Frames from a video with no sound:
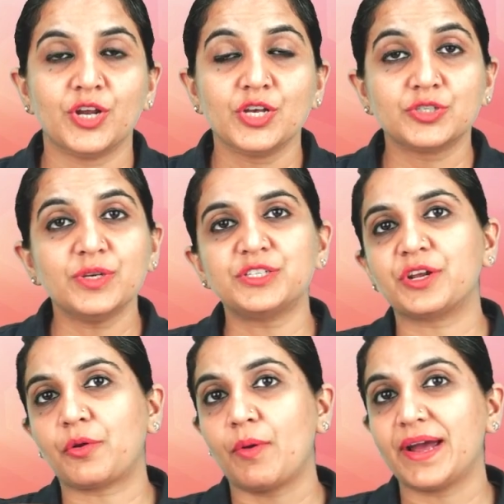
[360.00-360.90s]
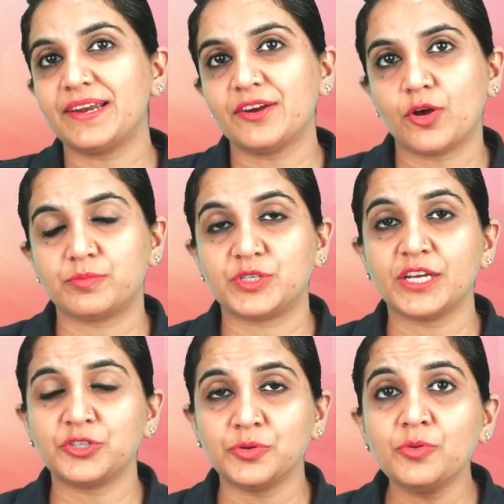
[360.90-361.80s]
So it required an
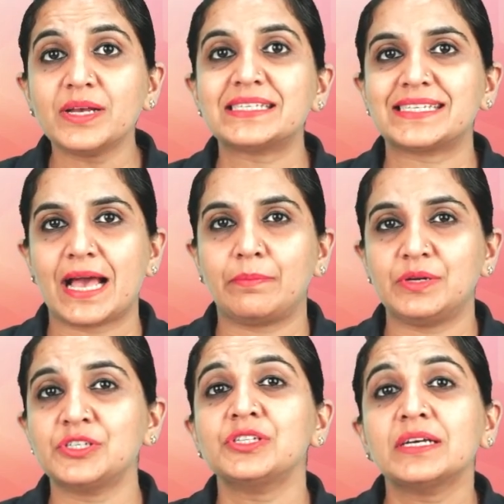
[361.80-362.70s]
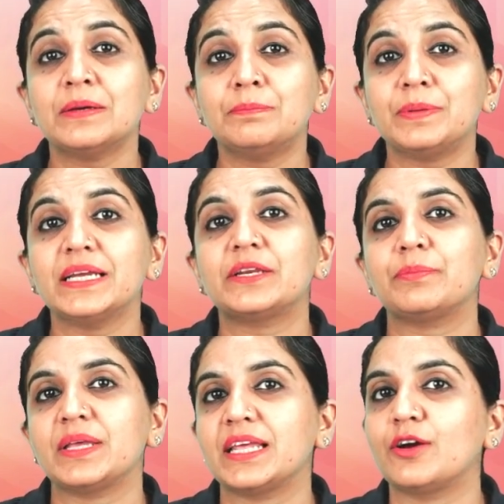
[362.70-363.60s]
object to establish the complete
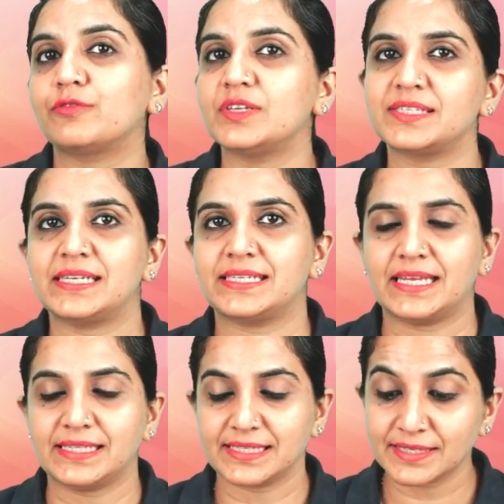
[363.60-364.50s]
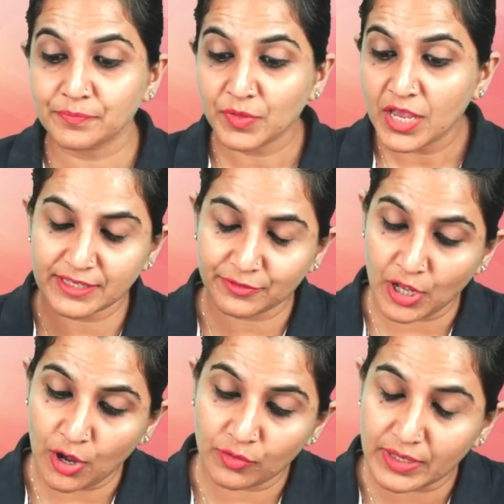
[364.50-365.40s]
meaning of the sentence.
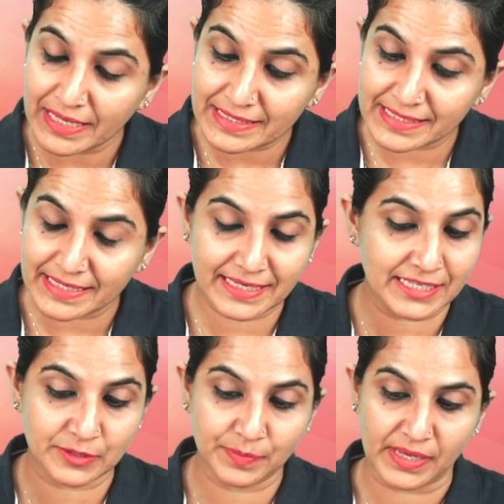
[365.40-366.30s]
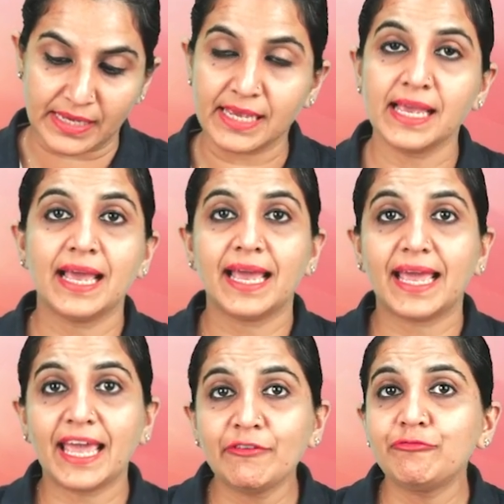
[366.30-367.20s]
Now in sentence B,
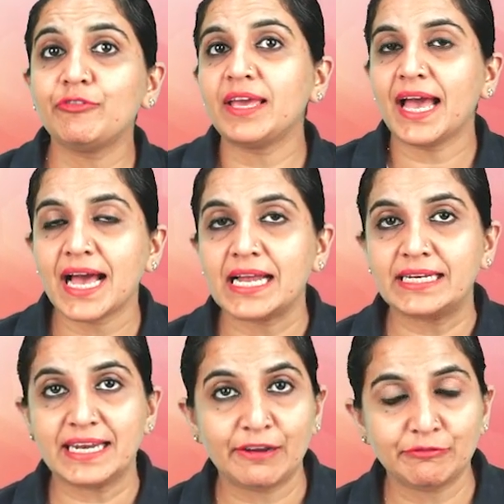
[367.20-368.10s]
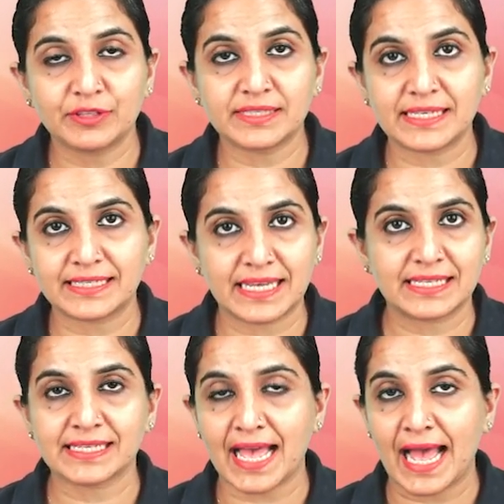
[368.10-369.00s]
if we had left the
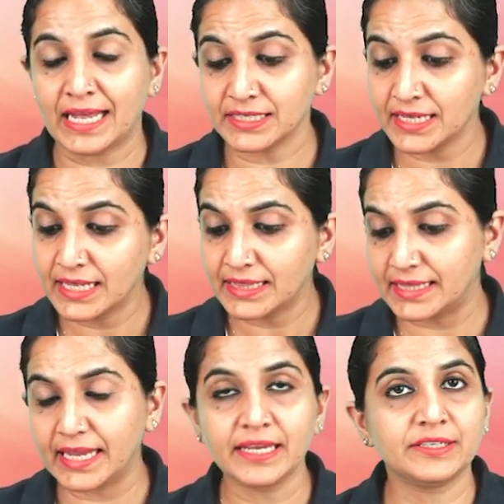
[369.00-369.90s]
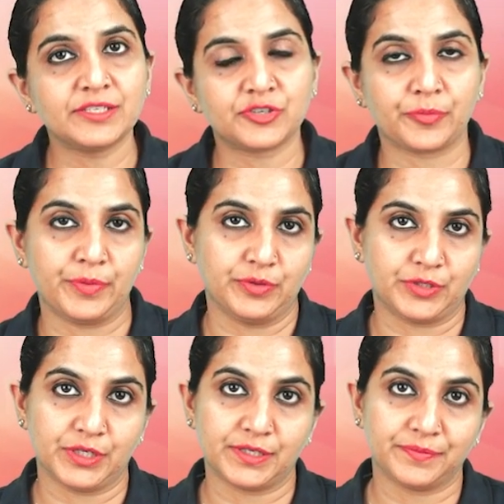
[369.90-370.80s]
sentence at they
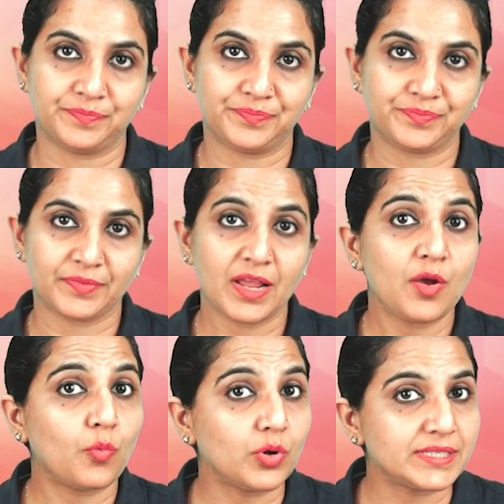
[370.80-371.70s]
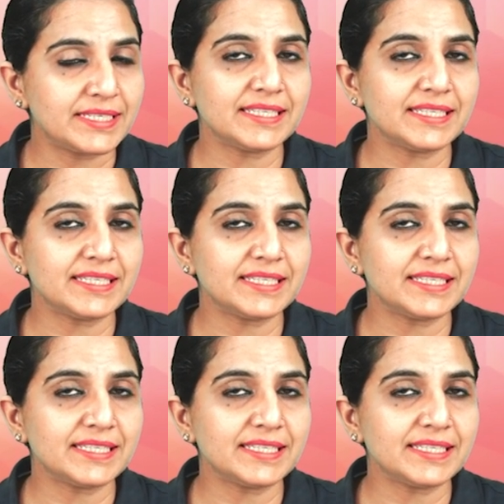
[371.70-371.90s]
distributed, was it a